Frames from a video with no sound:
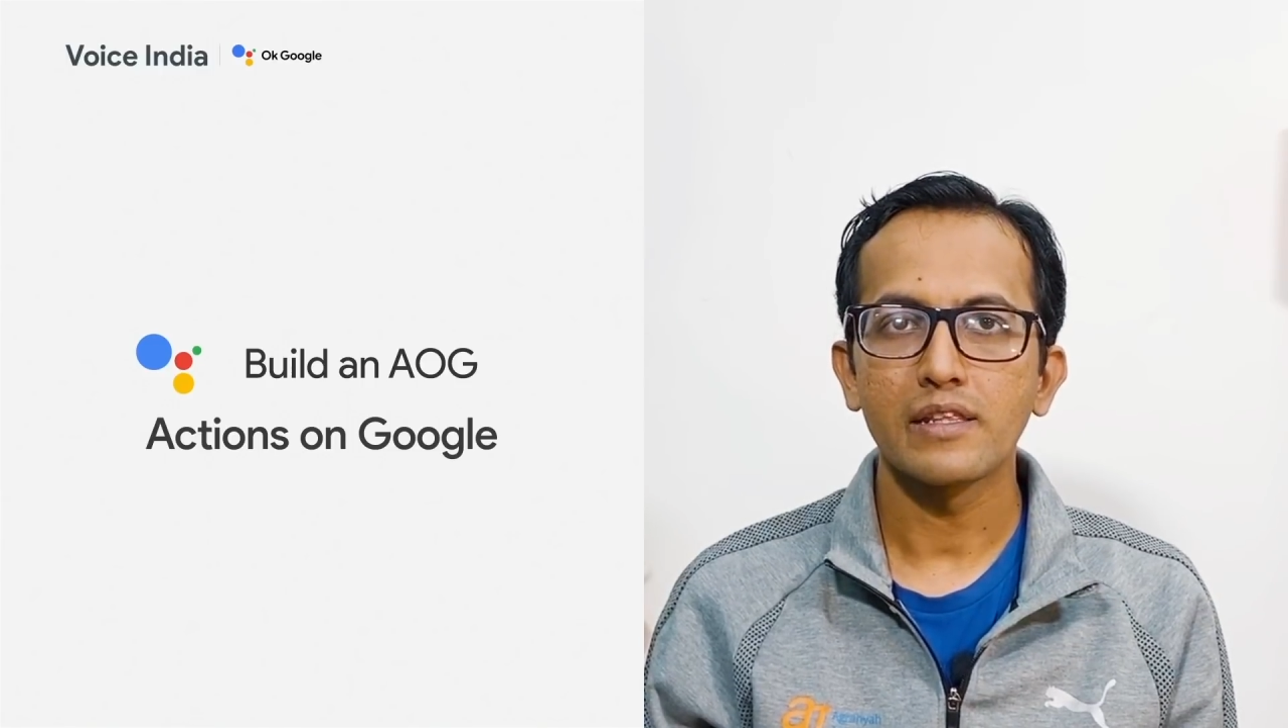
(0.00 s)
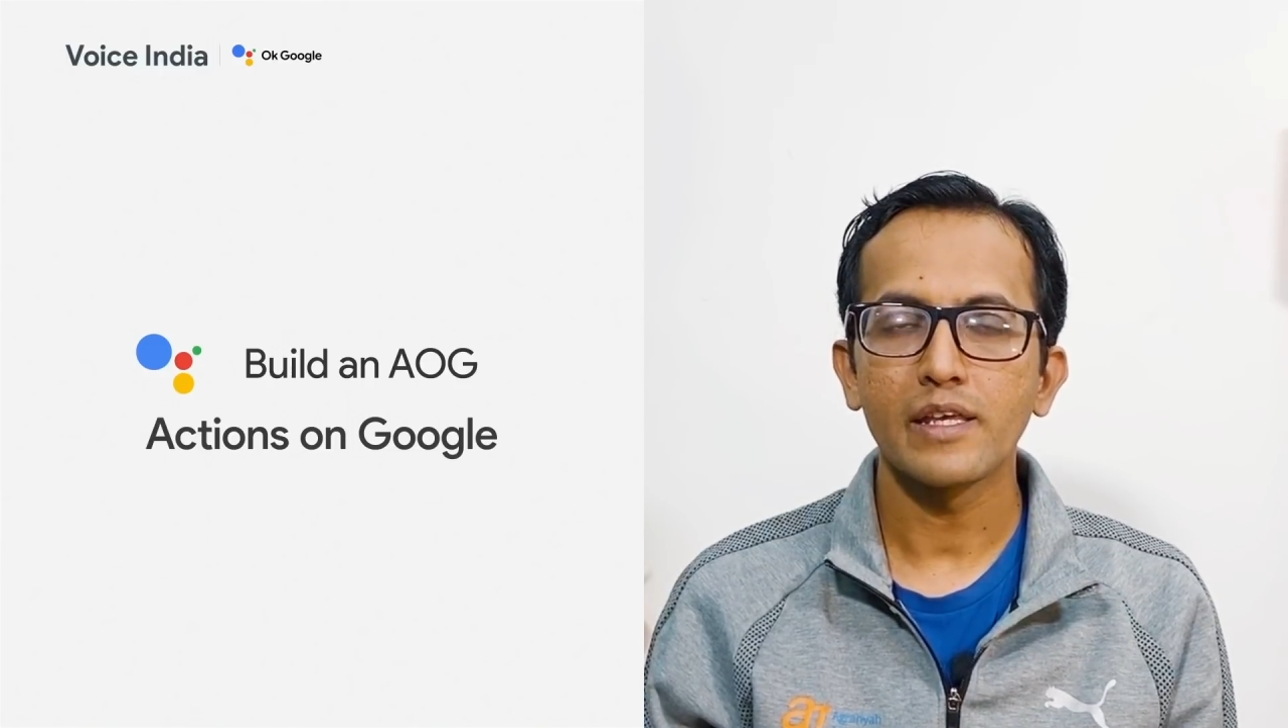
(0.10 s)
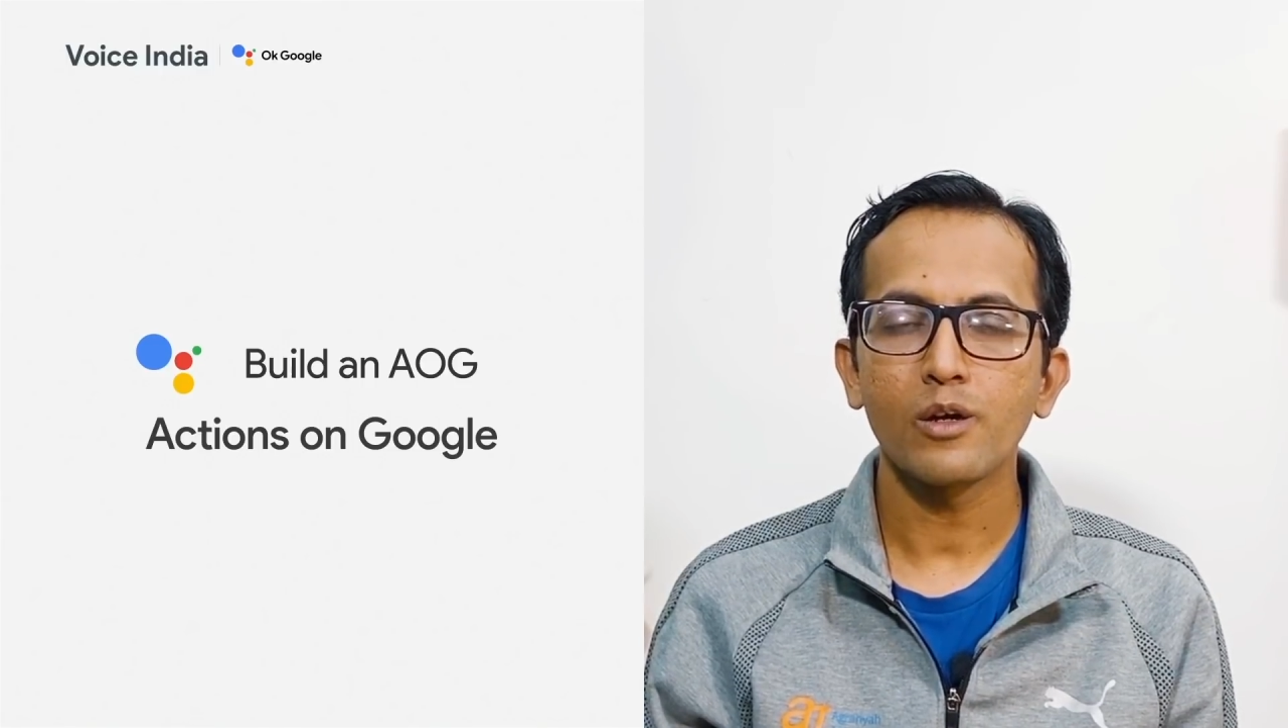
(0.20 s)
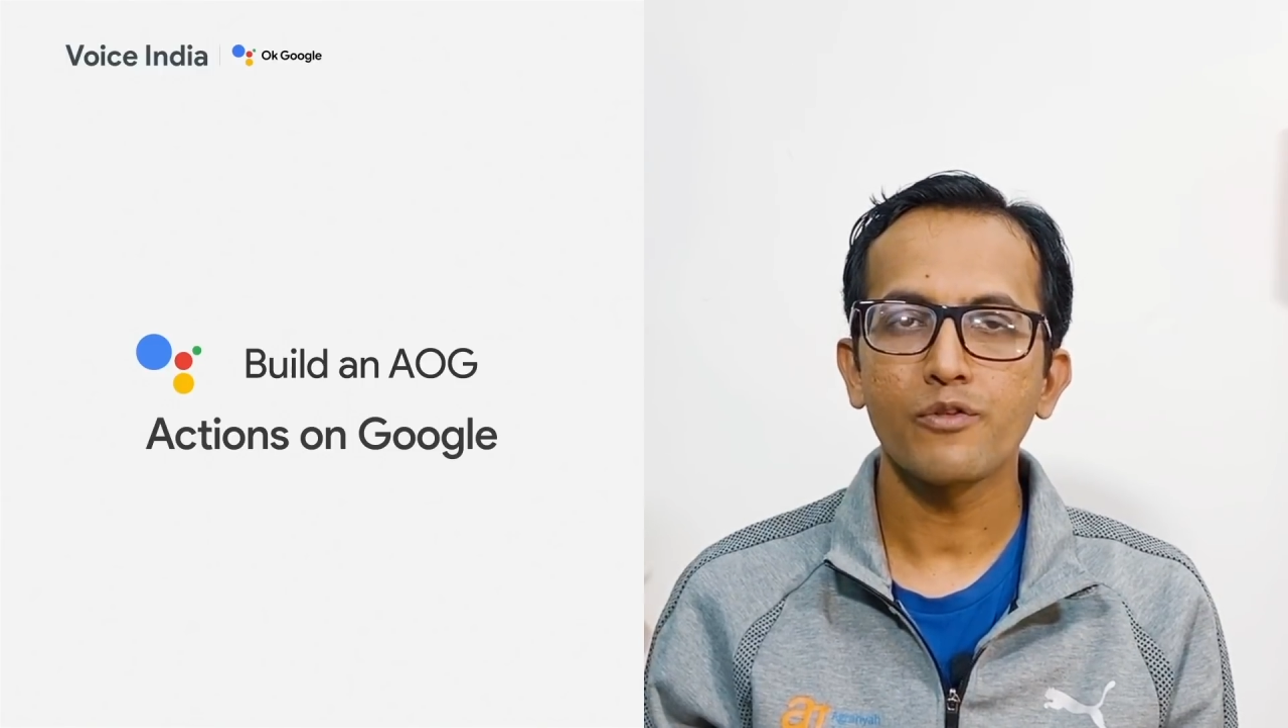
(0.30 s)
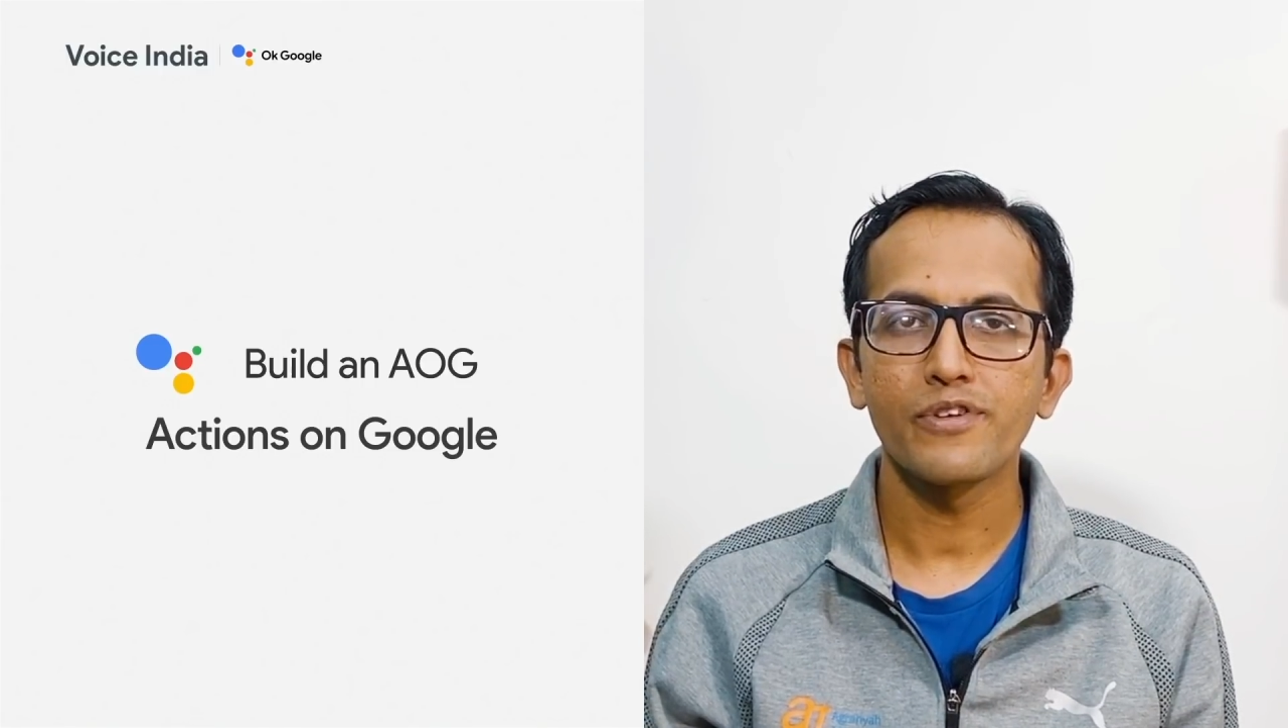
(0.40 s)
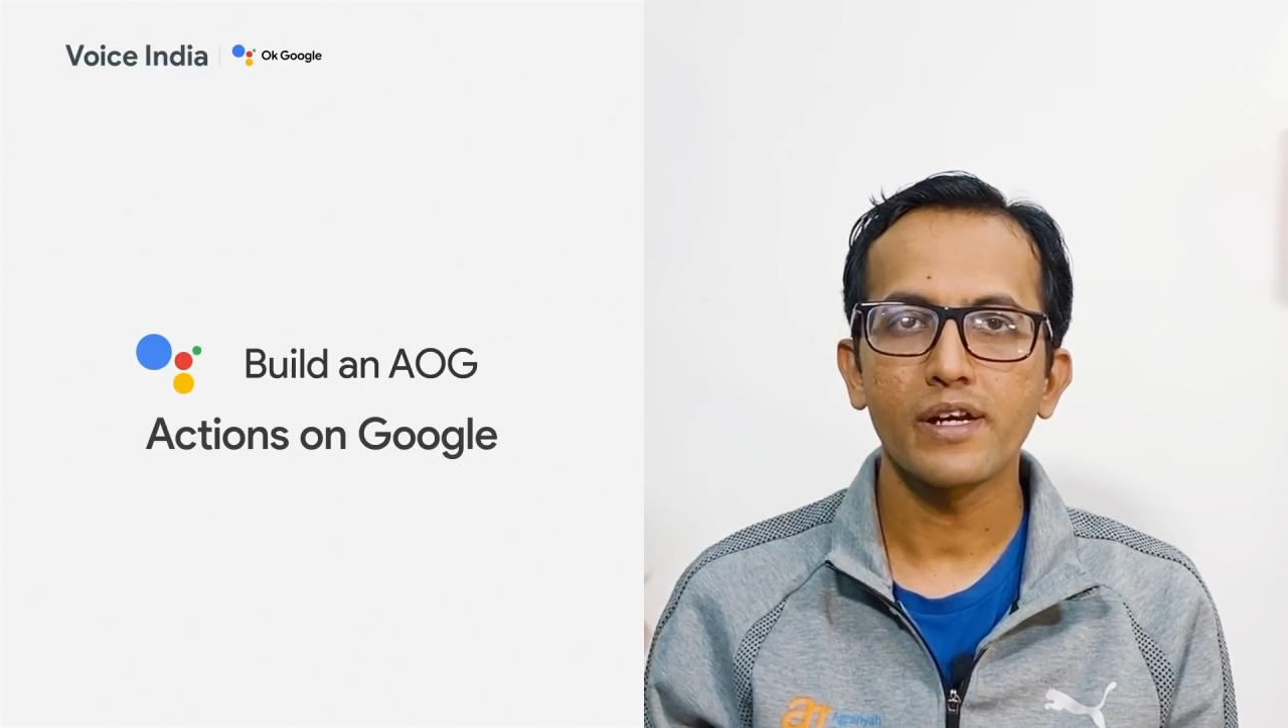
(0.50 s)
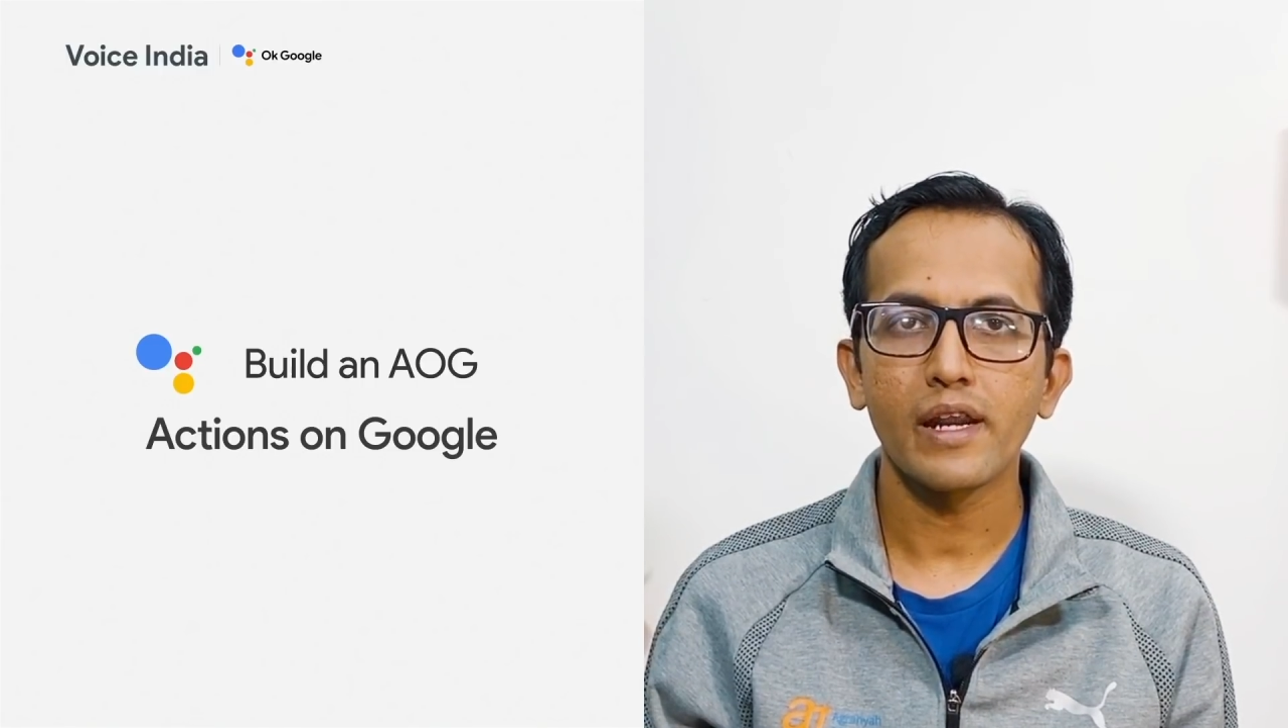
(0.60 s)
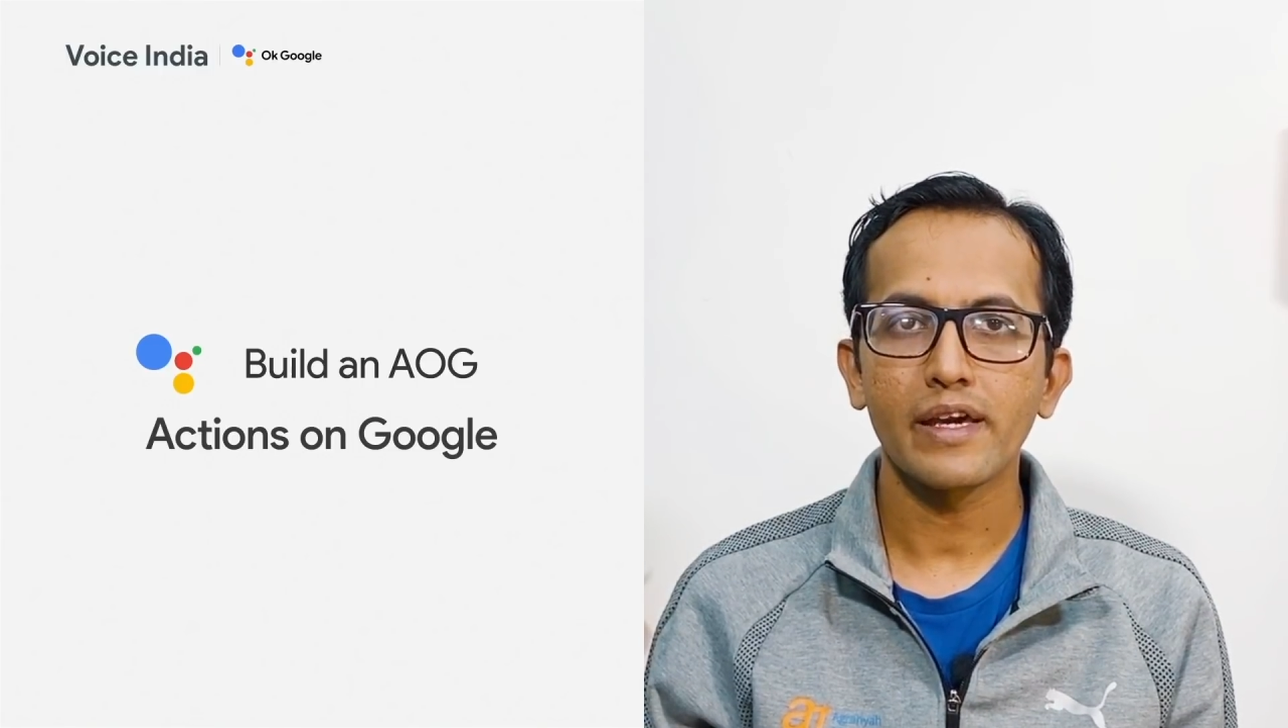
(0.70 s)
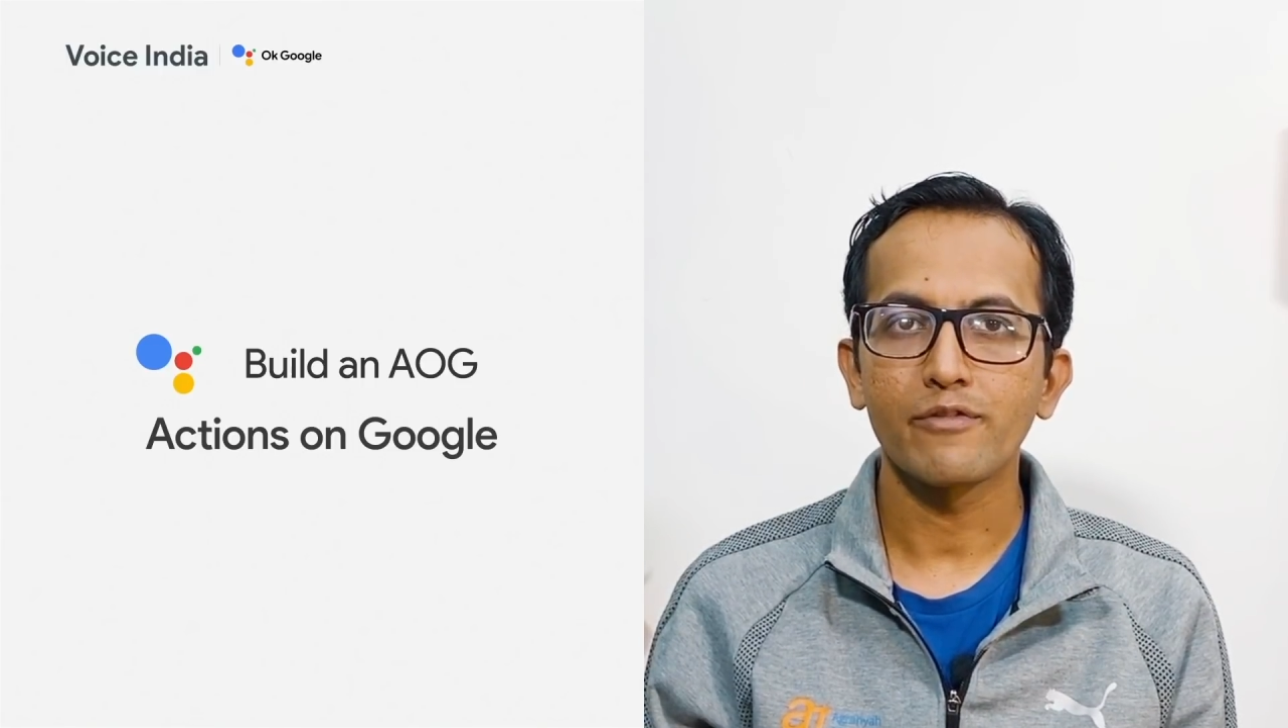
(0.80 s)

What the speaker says: think of it like a